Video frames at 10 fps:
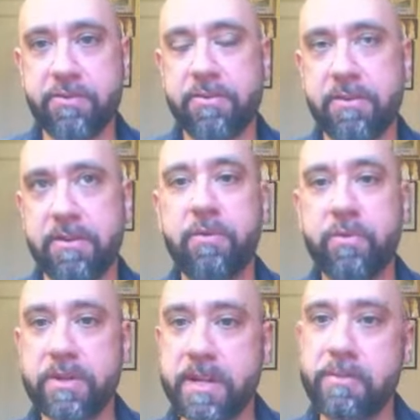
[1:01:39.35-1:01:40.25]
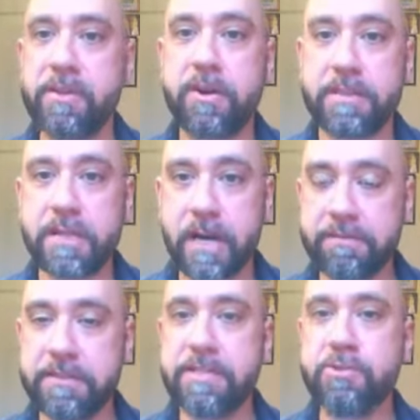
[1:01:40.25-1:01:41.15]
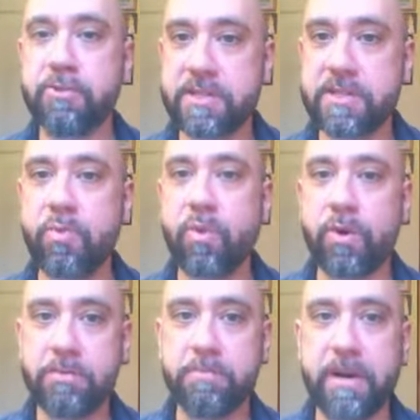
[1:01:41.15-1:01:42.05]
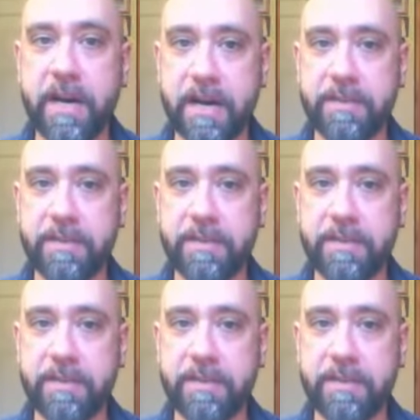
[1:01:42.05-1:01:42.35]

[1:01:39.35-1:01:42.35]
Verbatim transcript: or what can be called a covenant or a sworn bond.